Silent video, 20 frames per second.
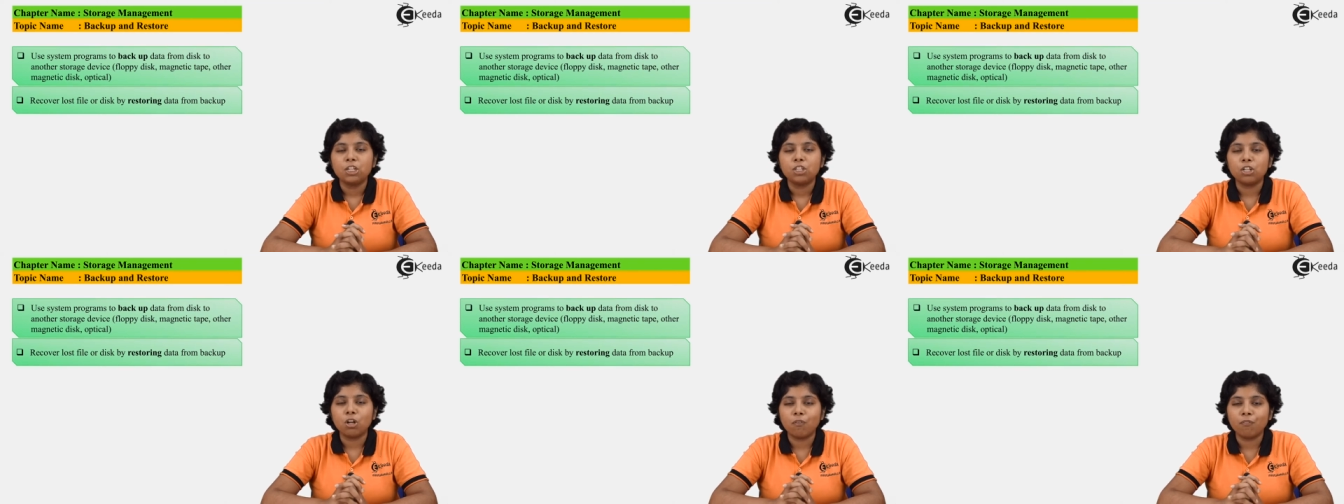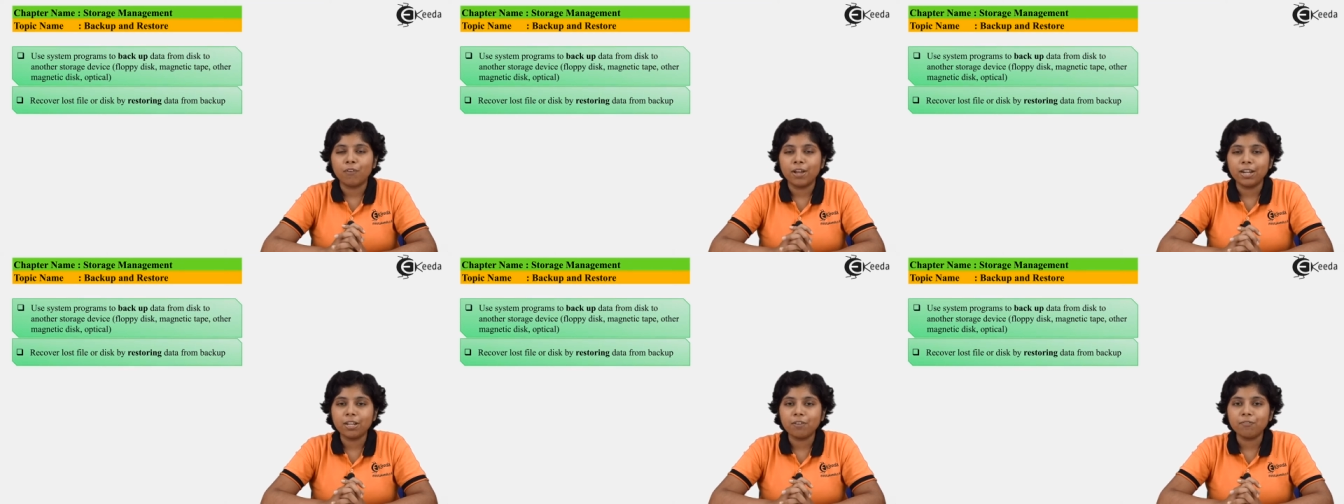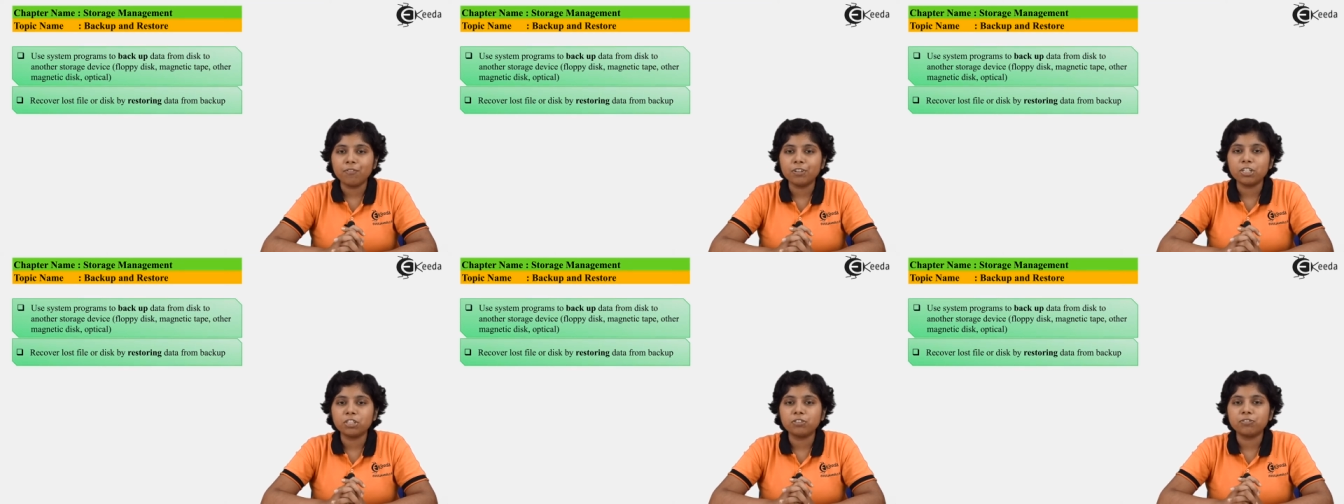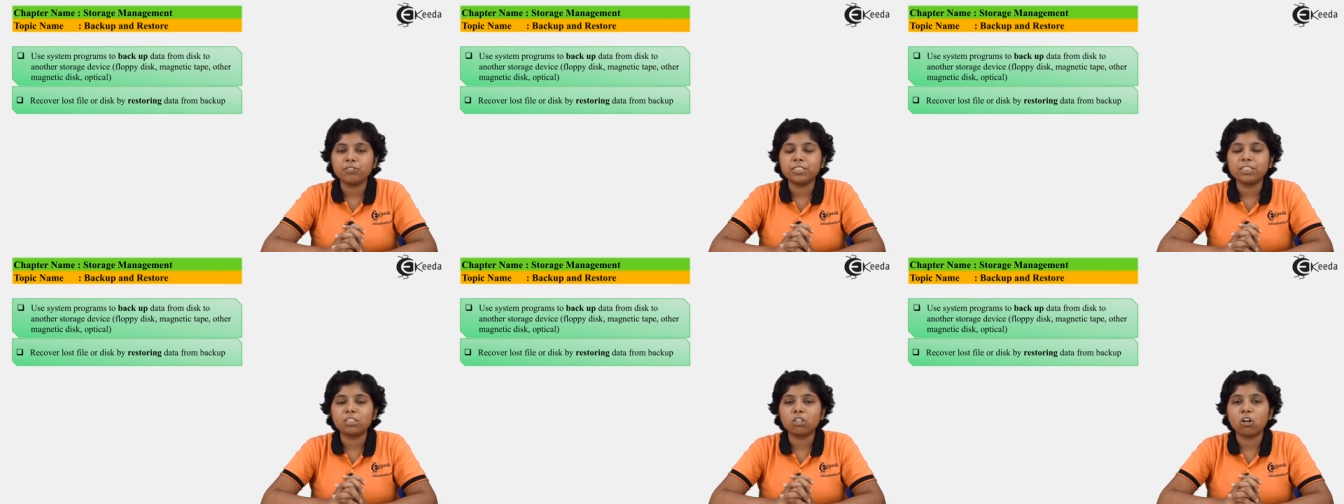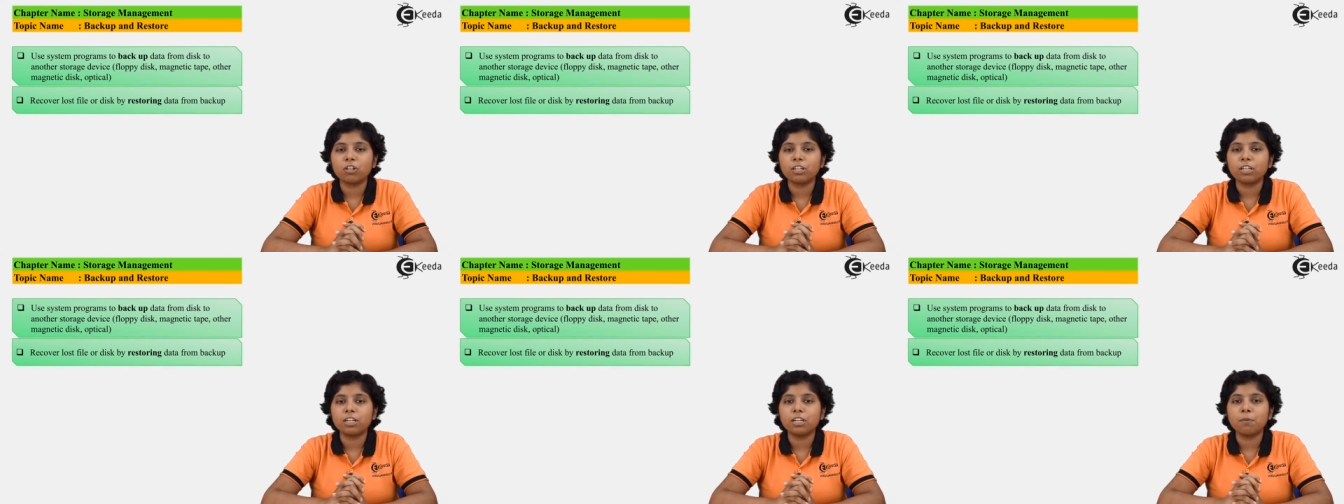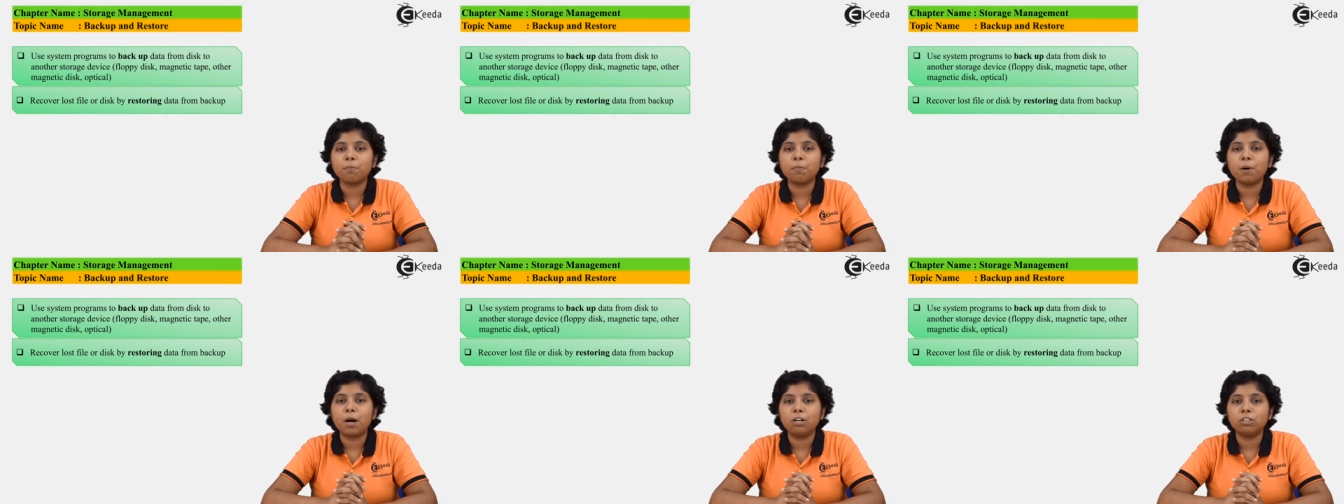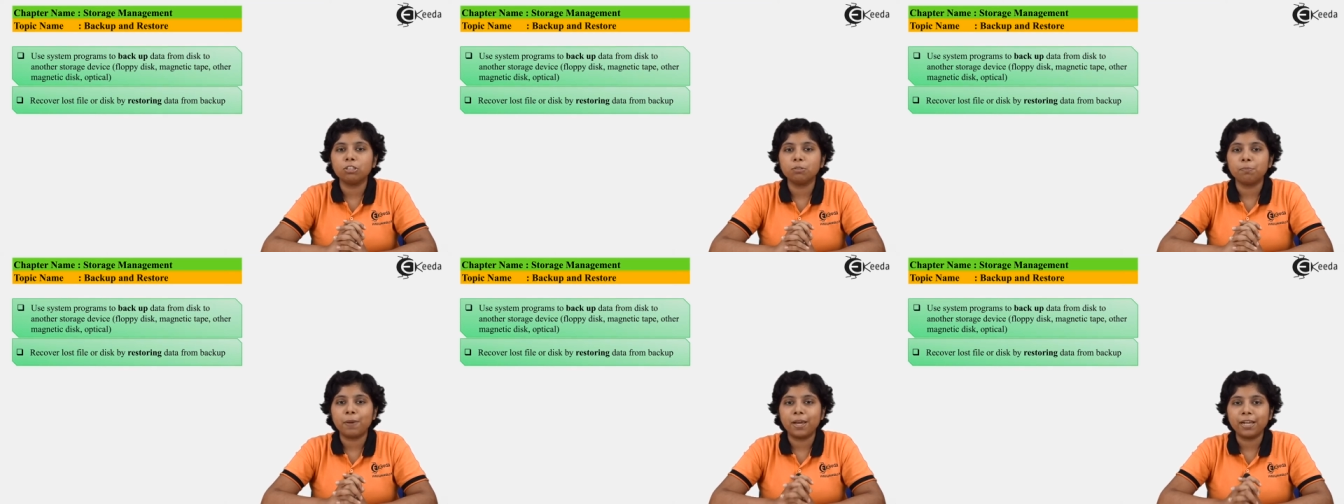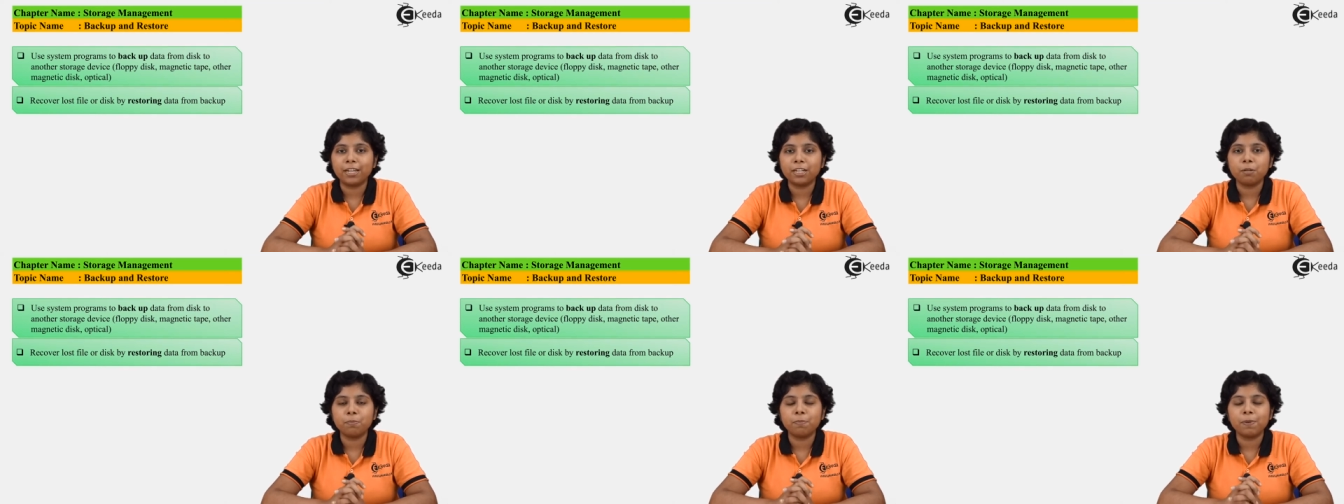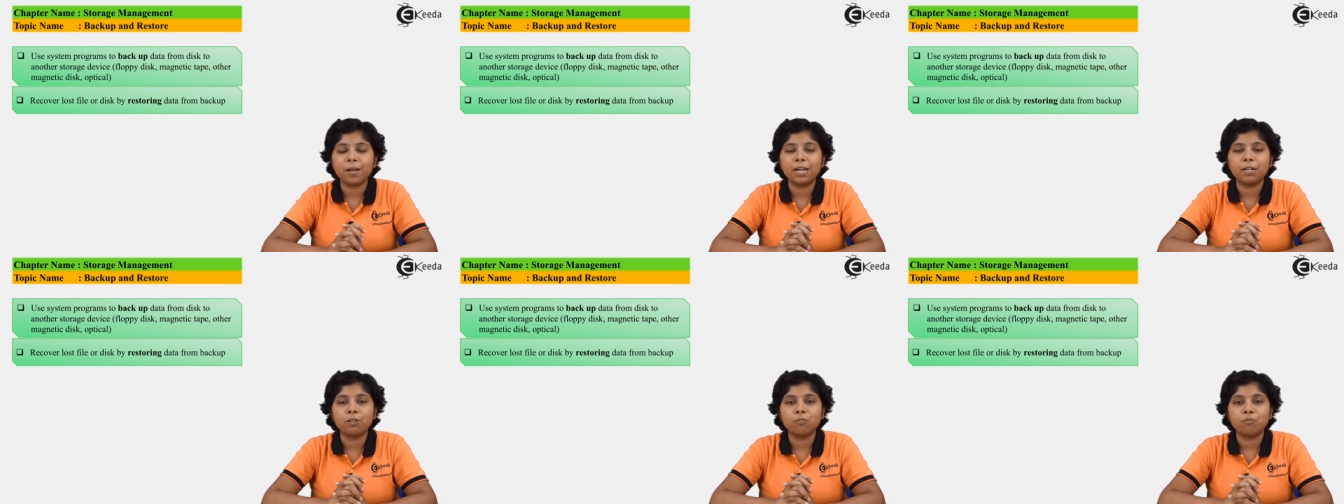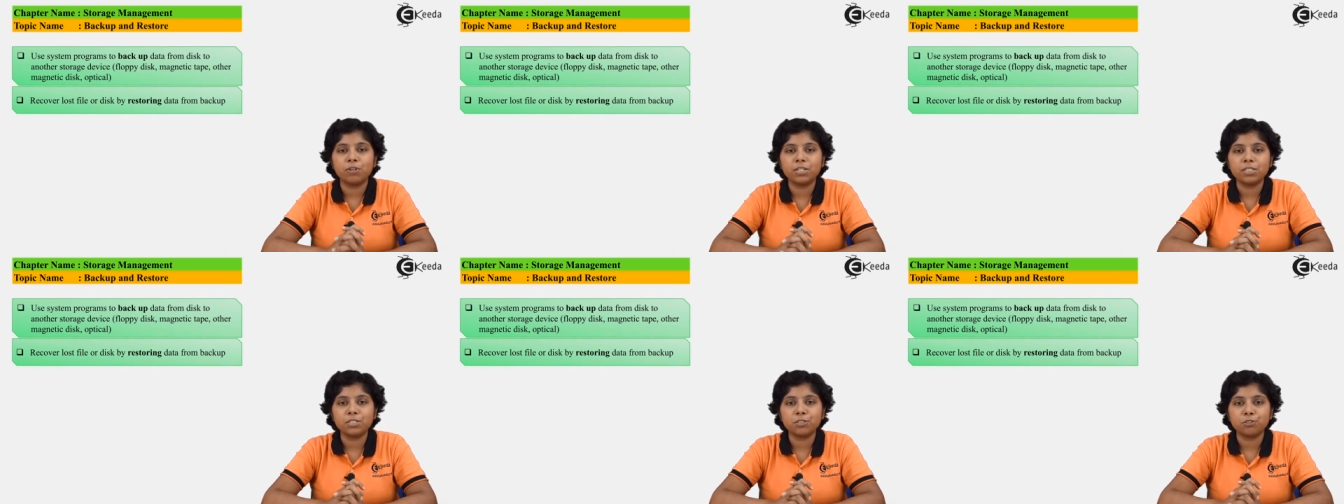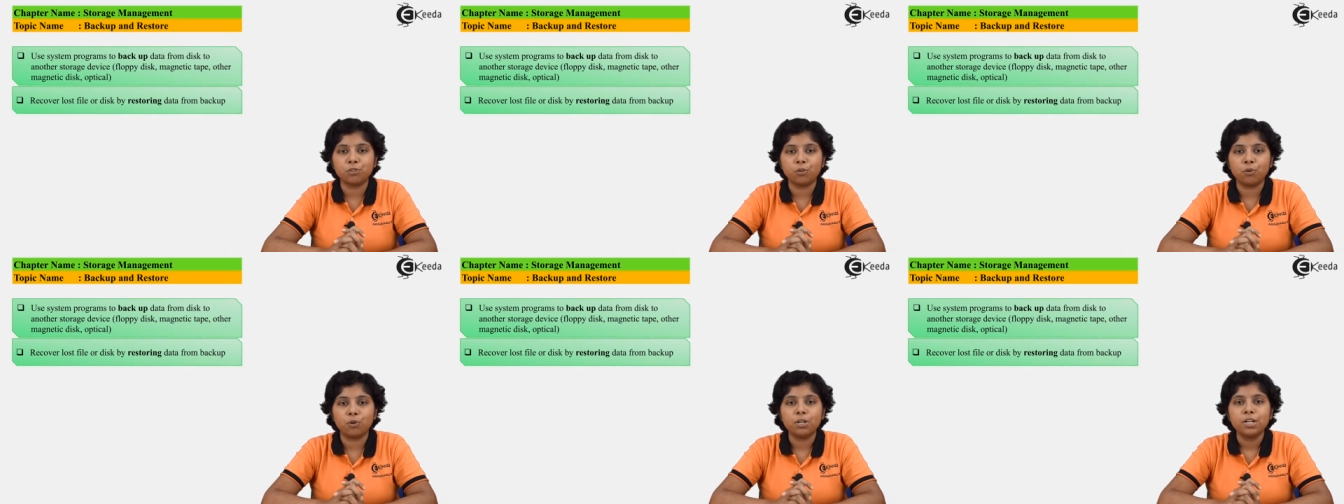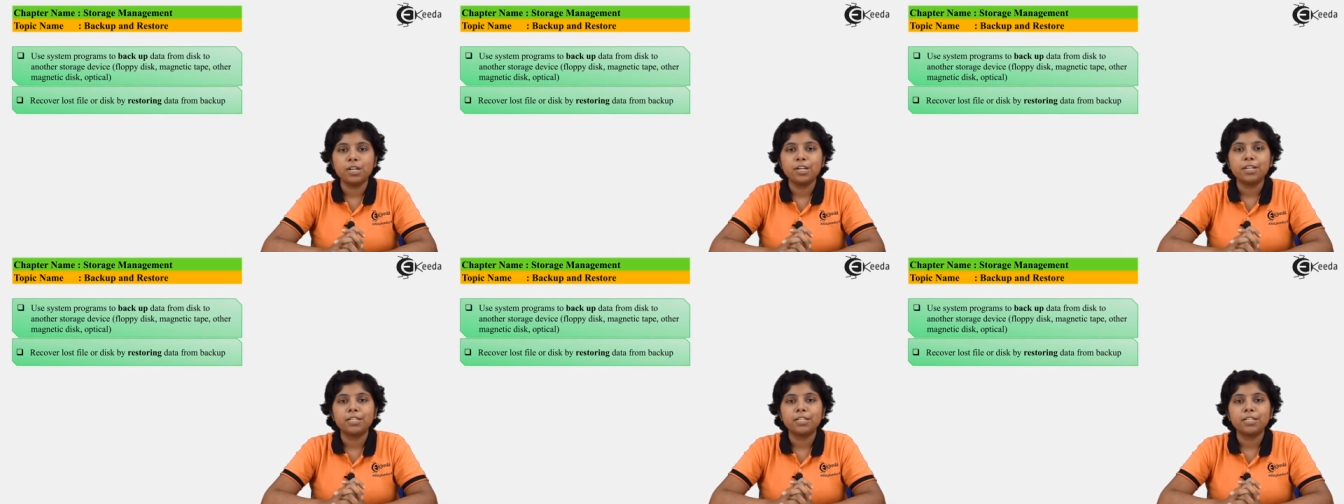Now, whenever we're talking about backup and restore,